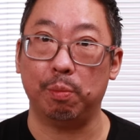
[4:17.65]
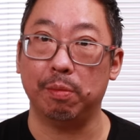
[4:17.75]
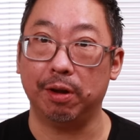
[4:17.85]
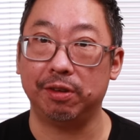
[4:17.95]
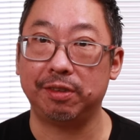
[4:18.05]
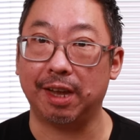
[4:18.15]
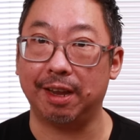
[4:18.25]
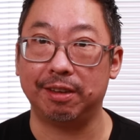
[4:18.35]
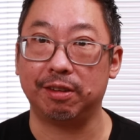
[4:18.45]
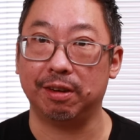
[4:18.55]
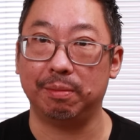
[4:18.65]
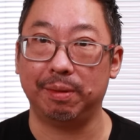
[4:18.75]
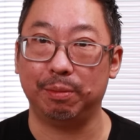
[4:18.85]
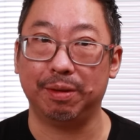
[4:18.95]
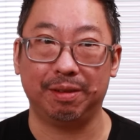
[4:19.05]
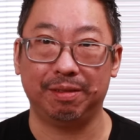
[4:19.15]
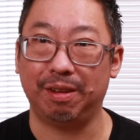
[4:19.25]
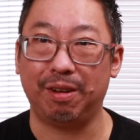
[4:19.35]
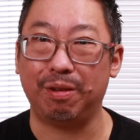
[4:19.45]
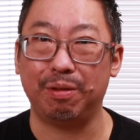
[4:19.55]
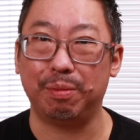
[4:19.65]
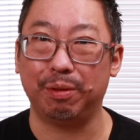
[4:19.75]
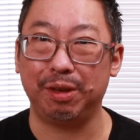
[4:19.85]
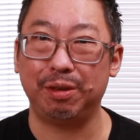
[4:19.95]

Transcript: much that it's going to be, well, horrible.